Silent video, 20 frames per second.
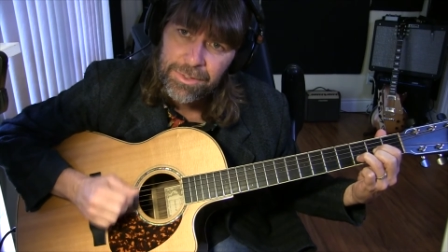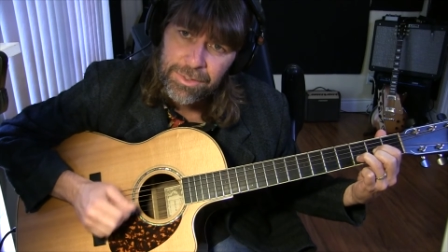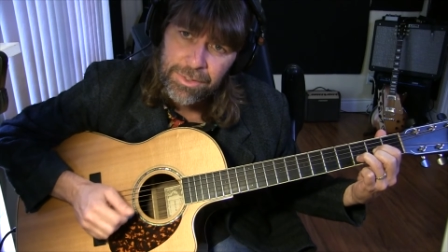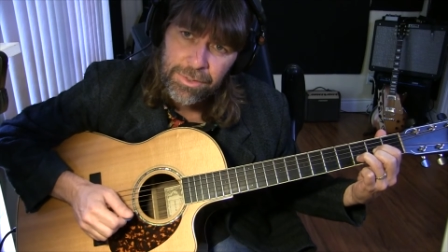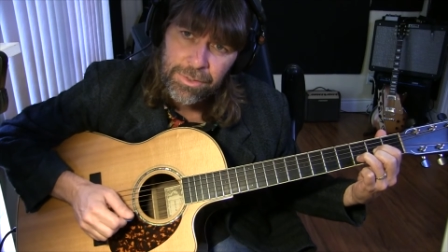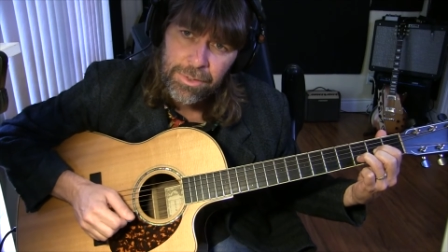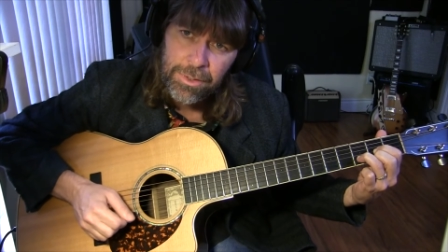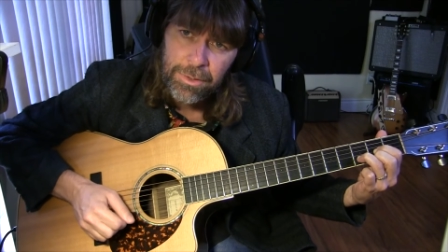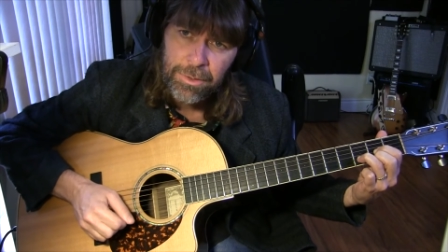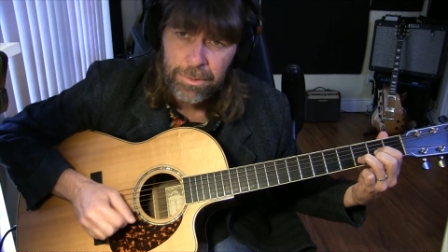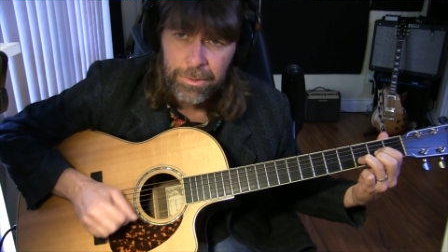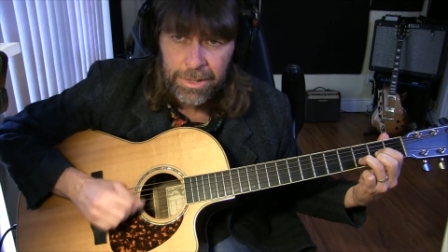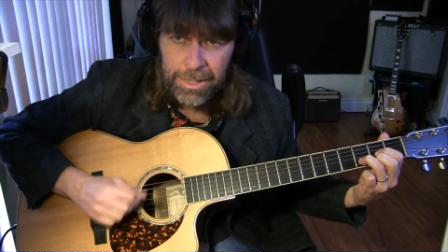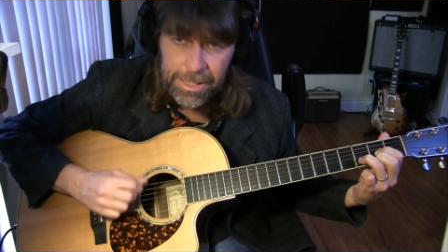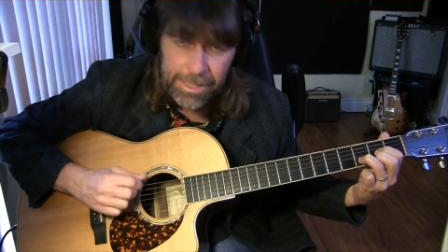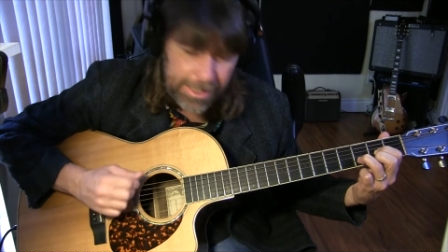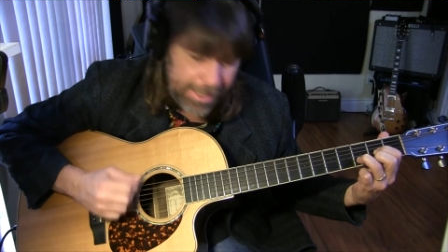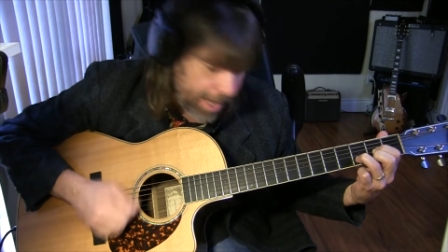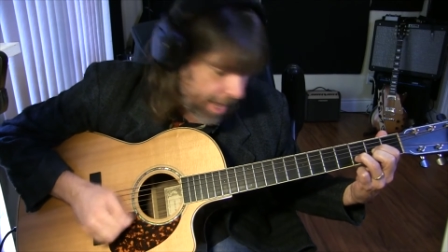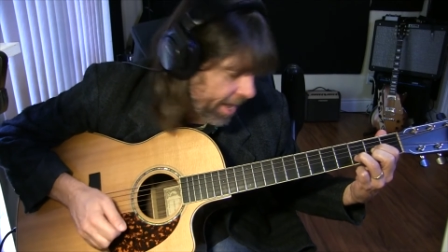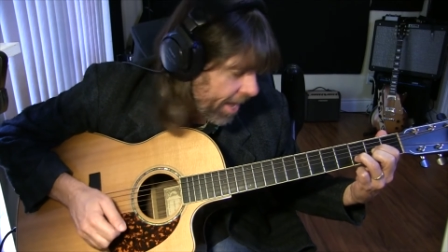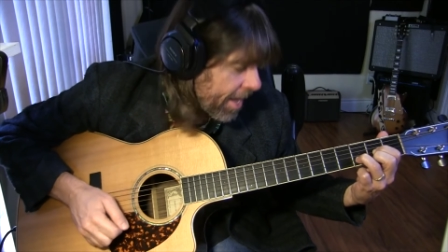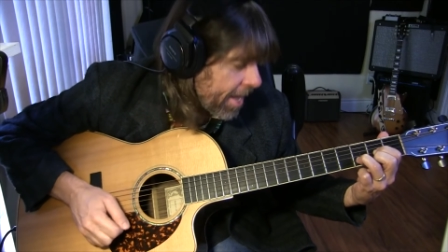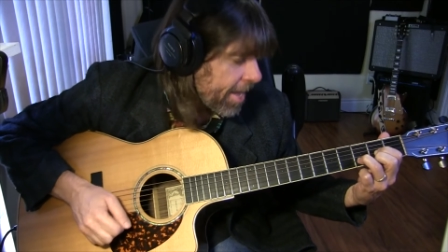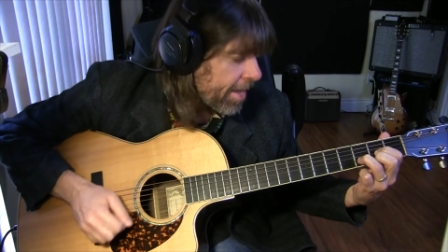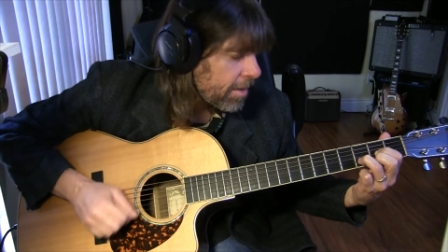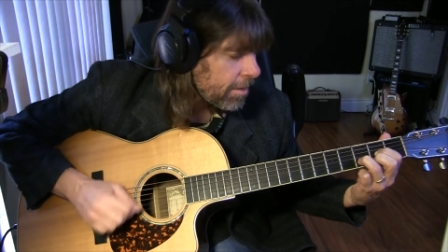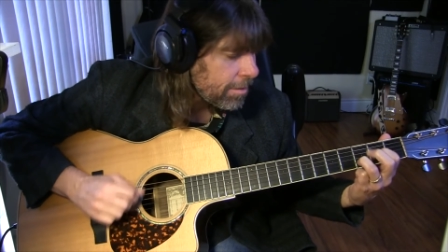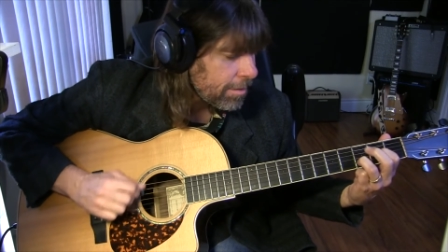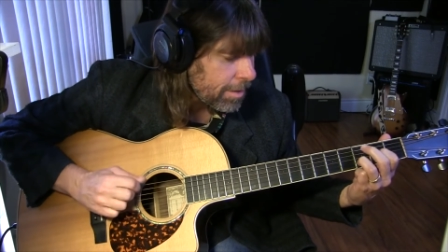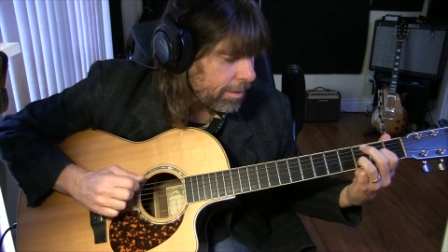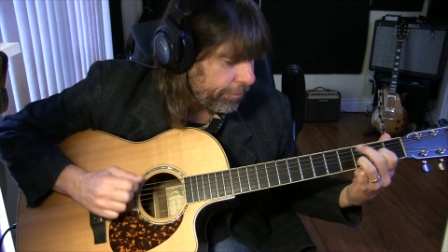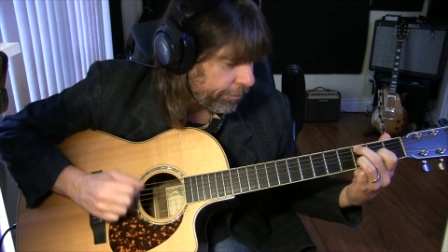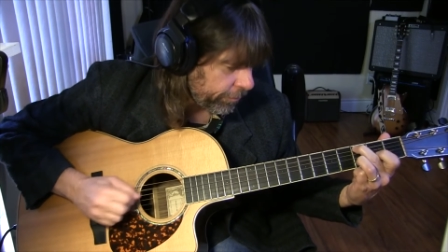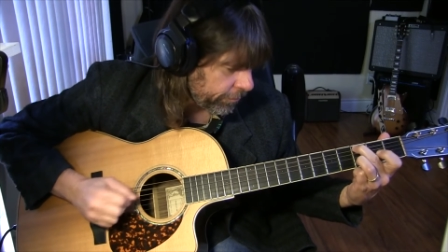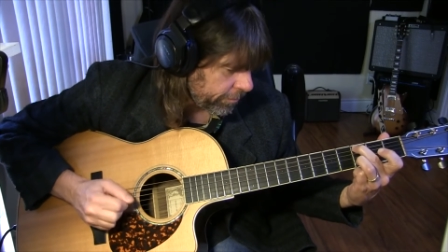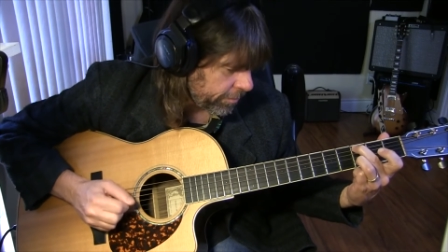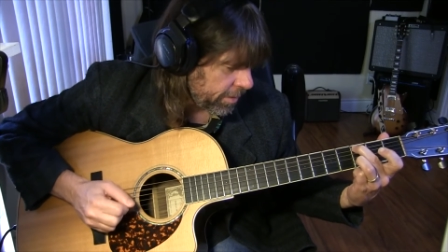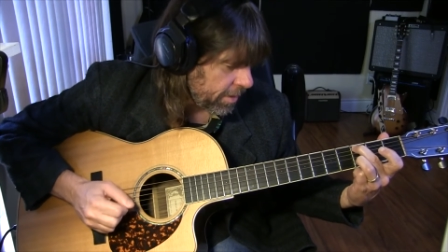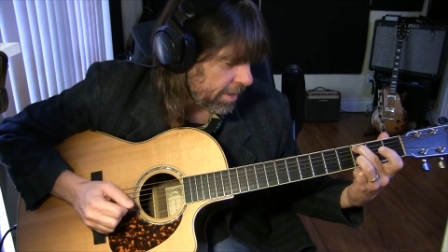2 E and a
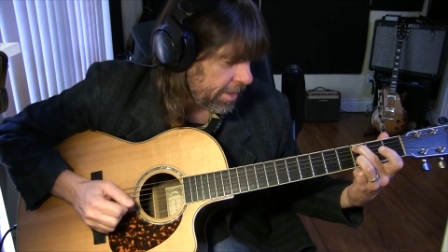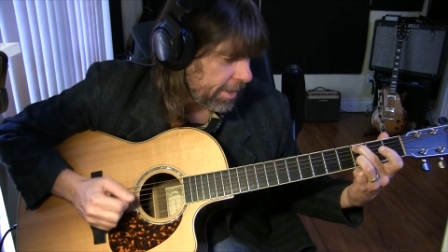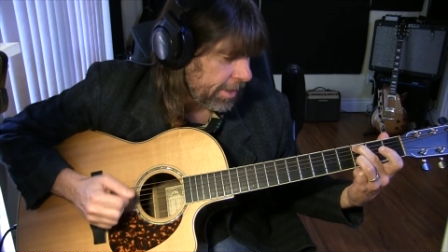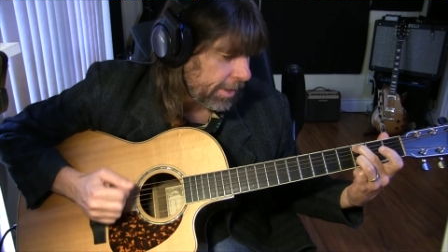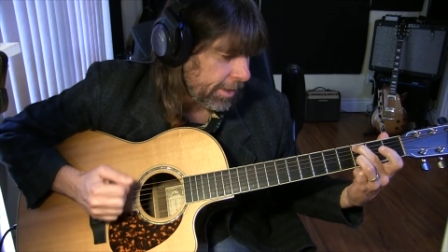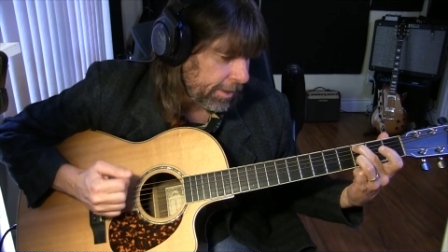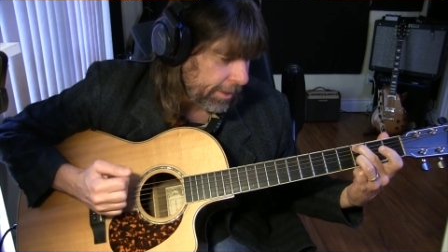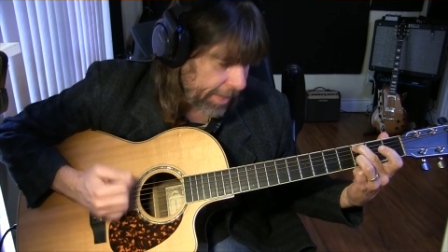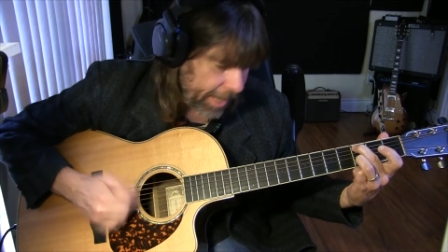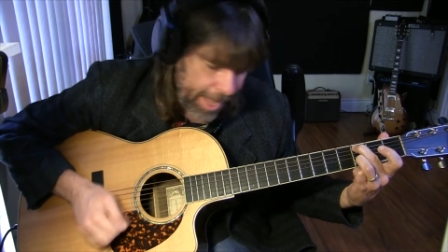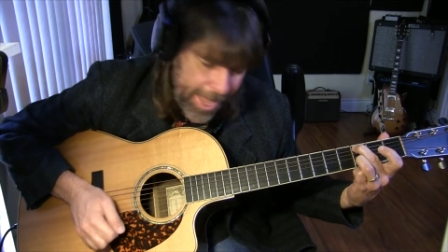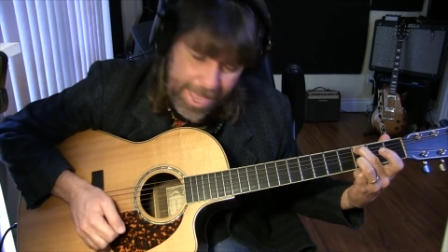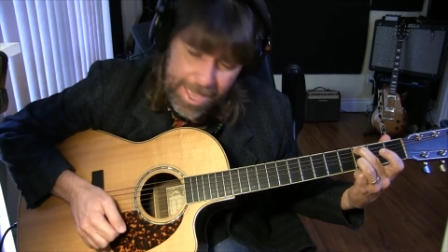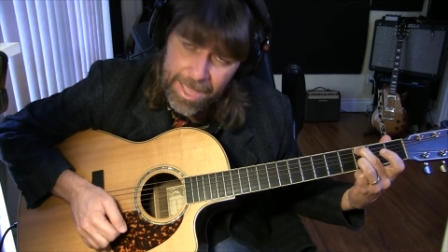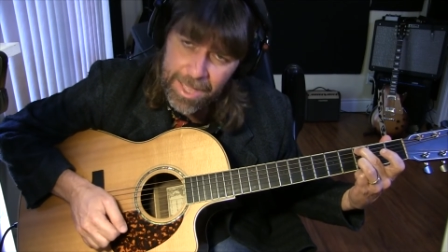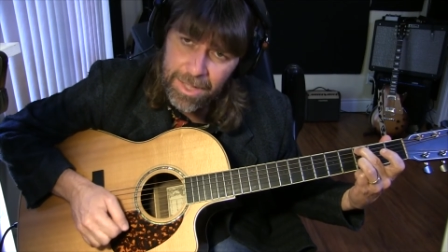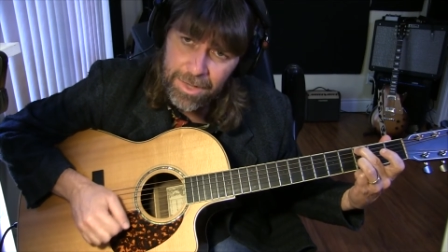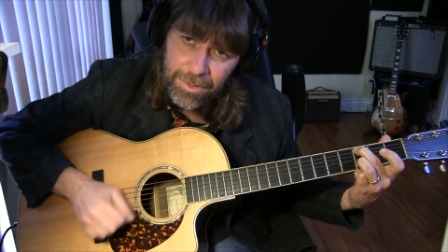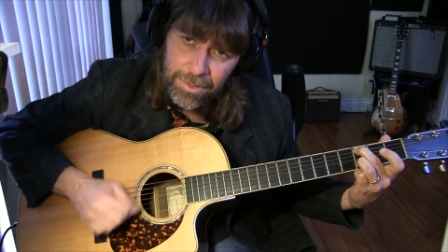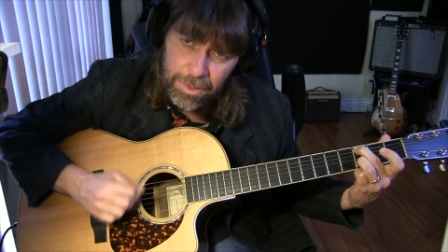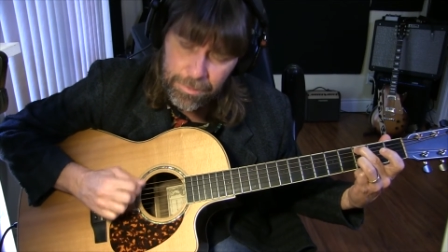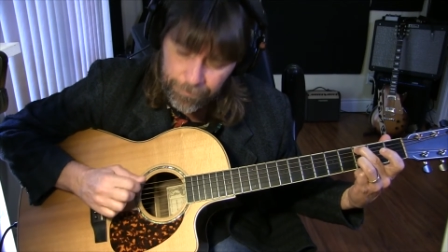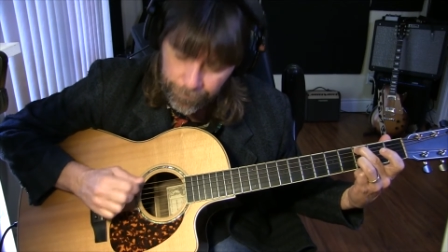3 E and a